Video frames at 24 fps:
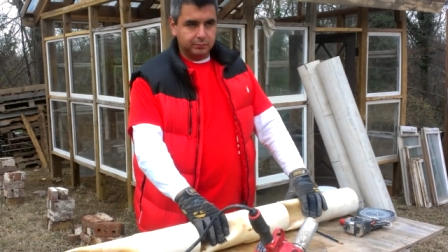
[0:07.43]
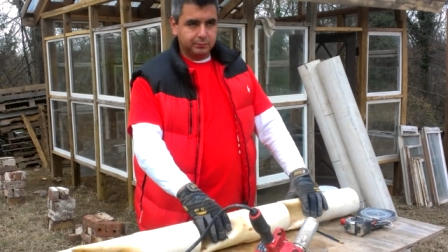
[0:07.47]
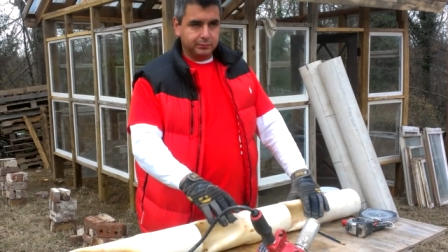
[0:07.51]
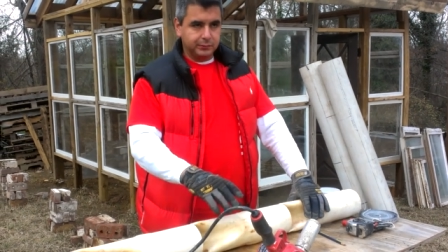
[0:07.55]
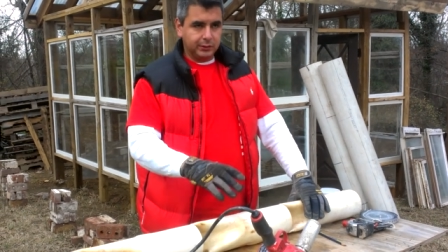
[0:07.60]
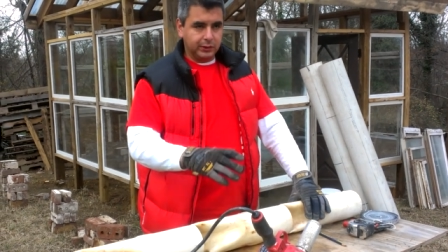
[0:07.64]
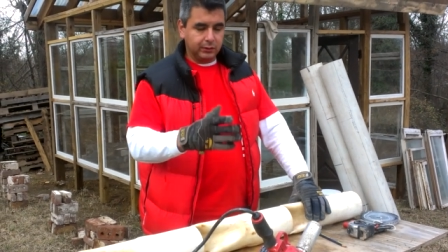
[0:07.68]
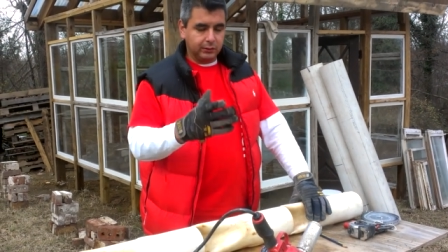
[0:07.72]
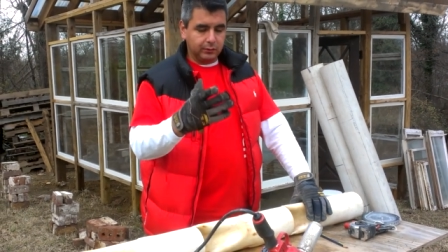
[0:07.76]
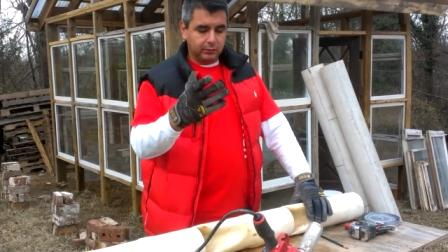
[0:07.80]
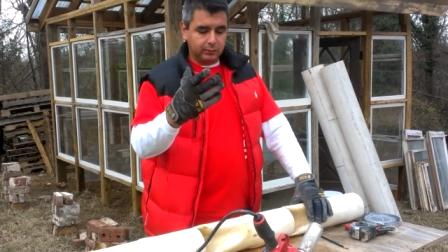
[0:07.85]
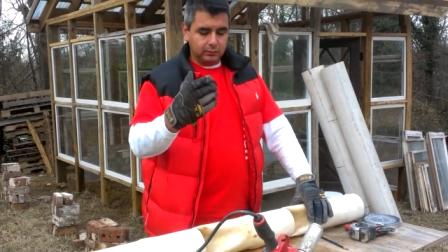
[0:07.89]
you
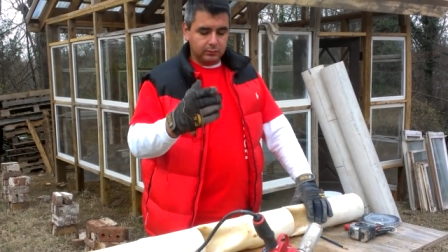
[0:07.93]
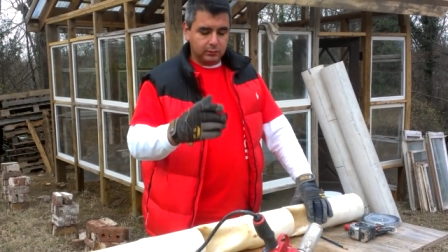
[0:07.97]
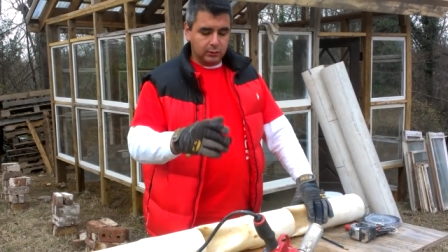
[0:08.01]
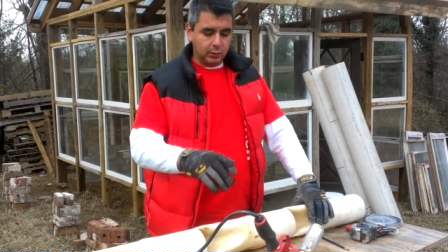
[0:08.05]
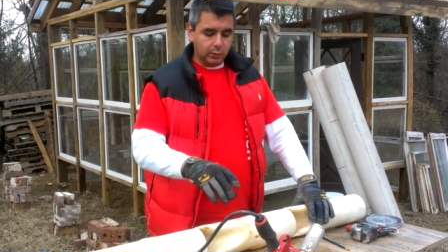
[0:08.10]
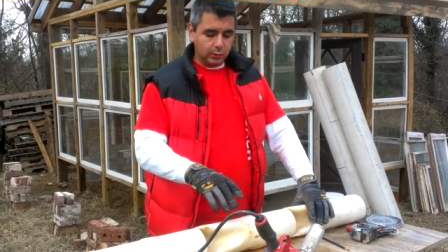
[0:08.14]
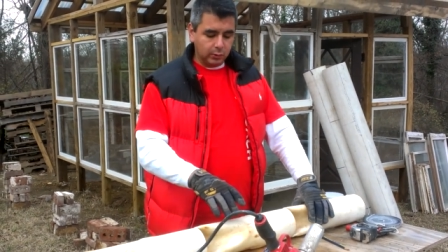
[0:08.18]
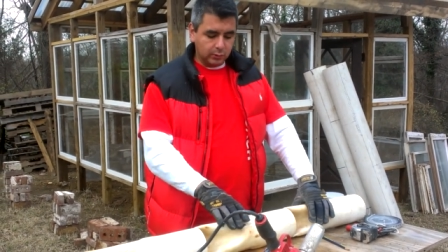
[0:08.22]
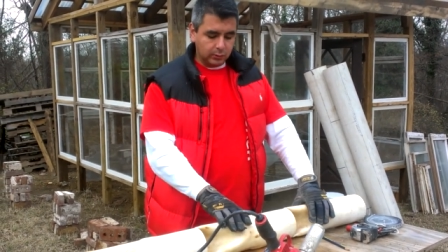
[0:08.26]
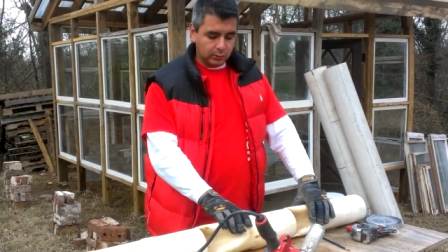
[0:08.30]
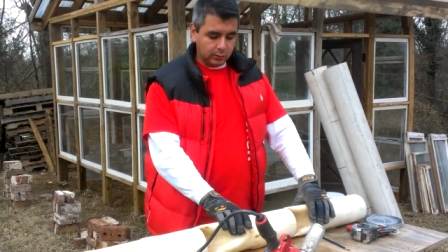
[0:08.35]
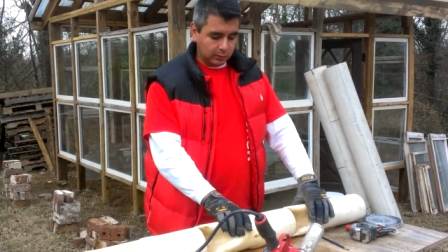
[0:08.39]
know,
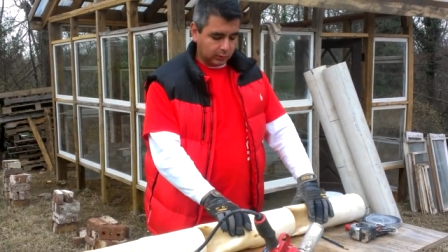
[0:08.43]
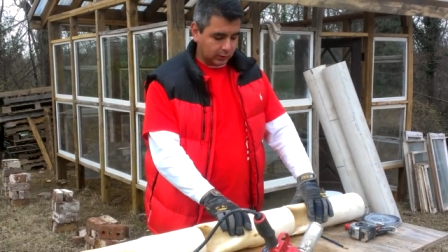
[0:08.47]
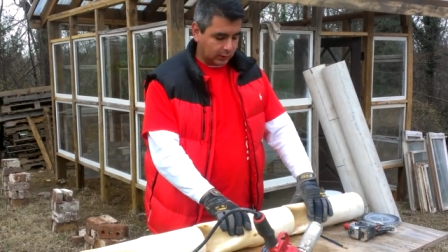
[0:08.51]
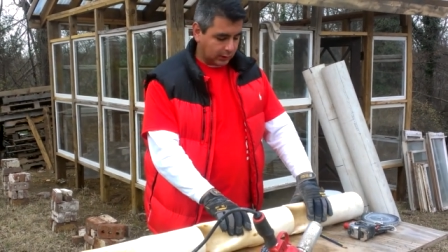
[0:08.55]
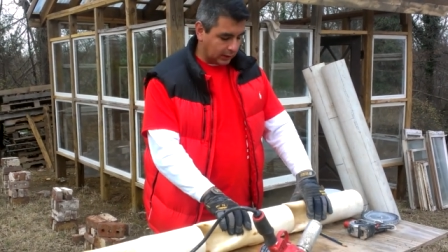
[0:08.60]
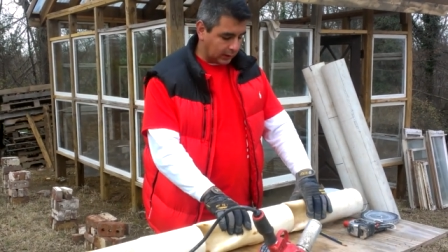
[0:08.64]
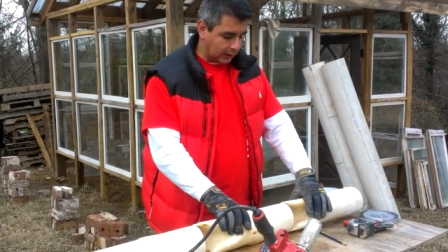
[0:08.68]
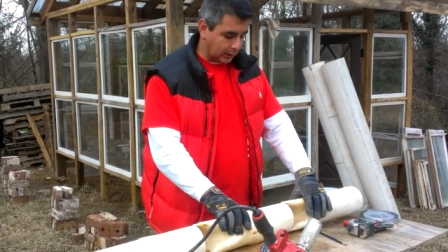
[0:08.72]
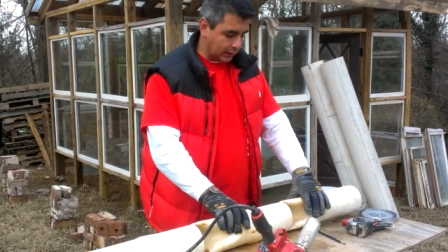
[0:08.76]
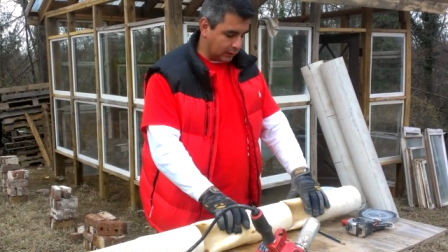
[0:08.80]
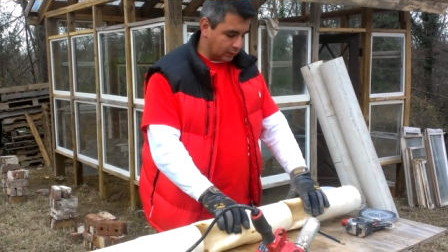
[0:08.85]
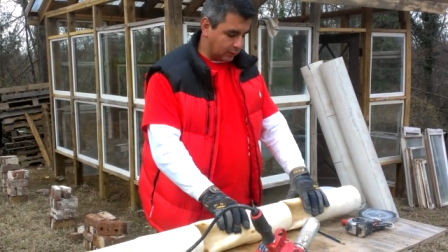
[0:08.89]
cool
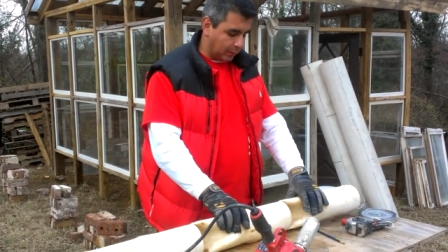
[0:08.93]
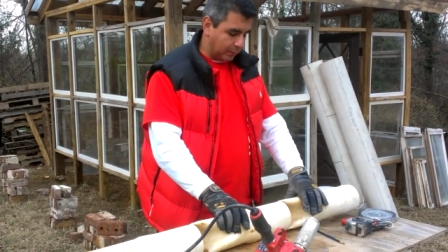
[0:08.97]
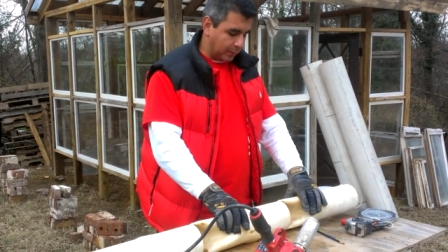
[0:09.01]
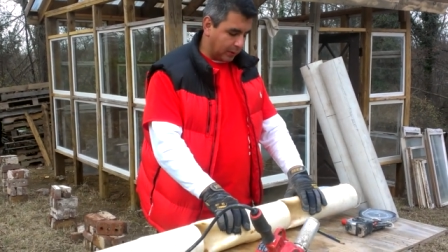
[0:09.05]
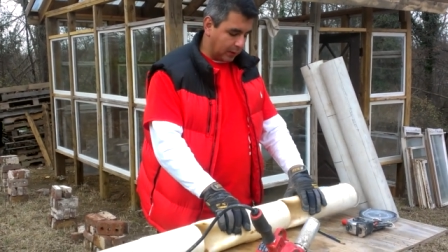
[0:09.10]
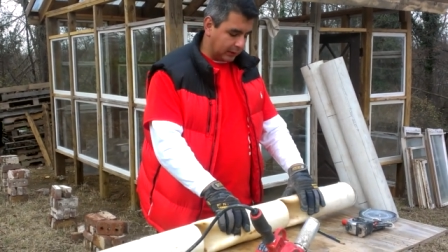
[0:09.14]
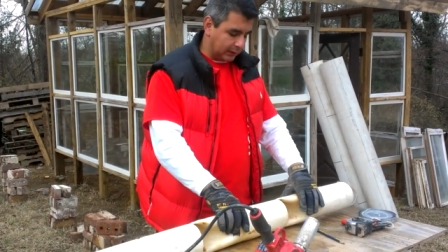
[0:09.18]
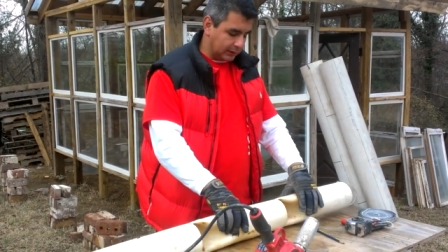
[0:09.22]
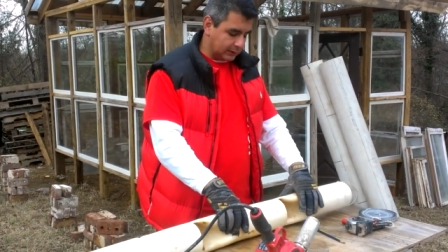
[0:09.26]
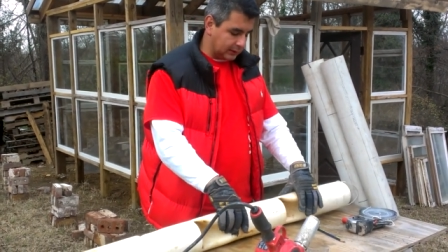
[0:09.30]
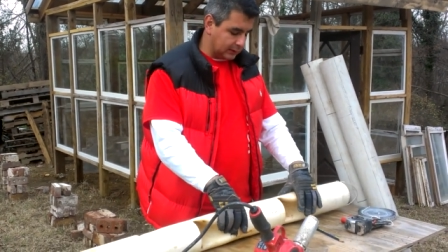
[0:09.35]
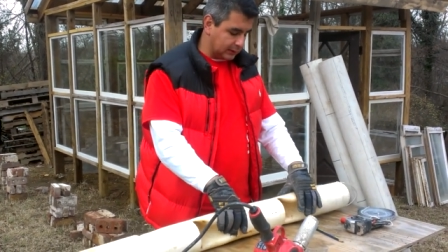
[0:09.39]
uh,
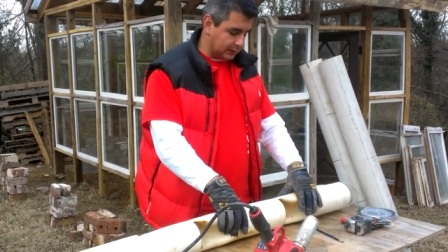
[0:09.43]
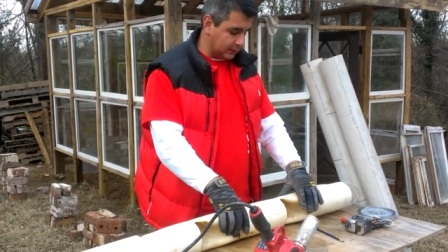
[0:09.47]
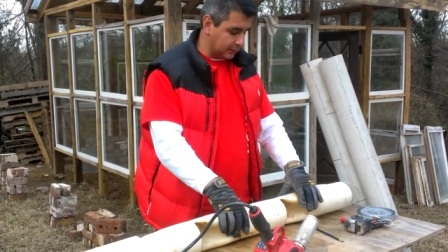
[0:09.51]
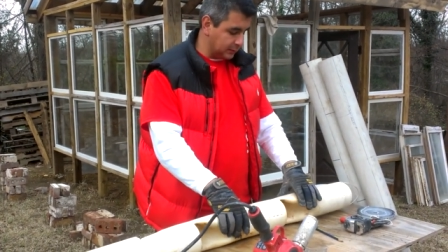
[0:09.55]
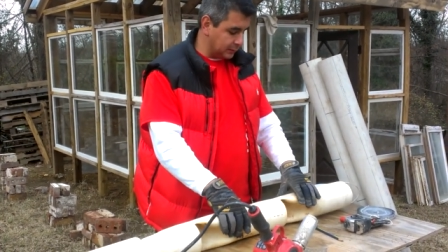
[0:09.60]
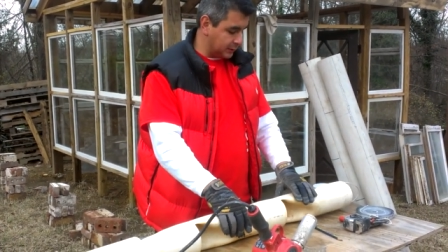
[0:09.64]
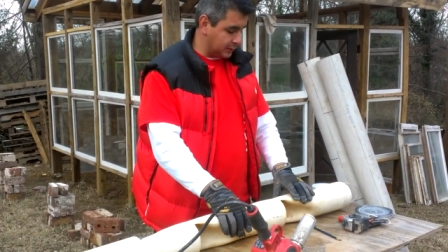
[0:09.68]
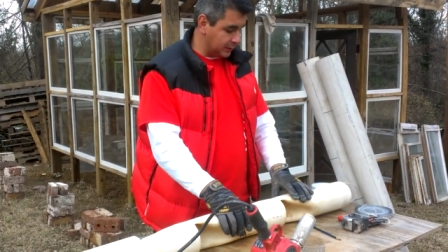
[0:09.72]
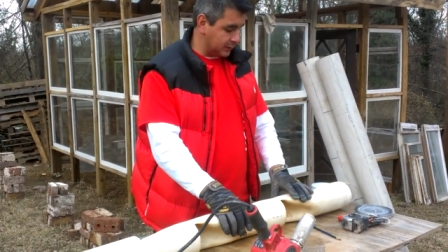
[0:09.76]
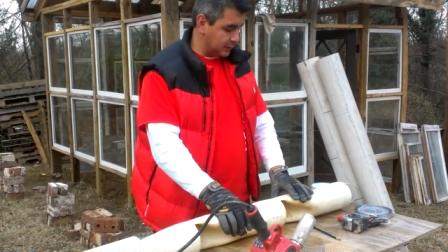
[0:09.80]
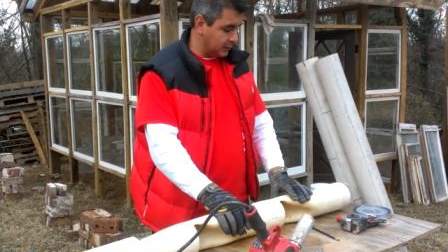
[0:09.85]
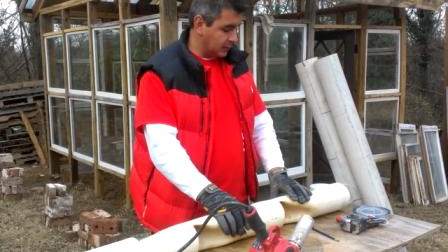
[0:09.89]
aquaponic
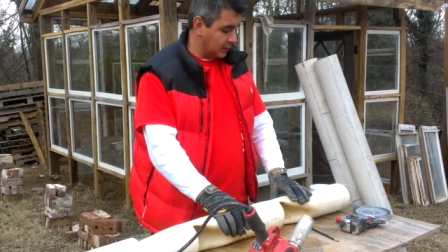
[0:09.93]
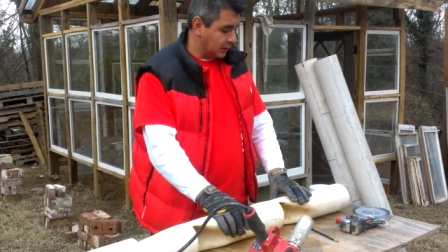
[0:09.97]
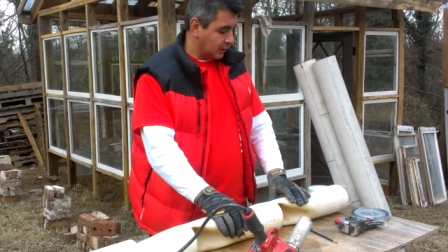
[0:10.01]
systems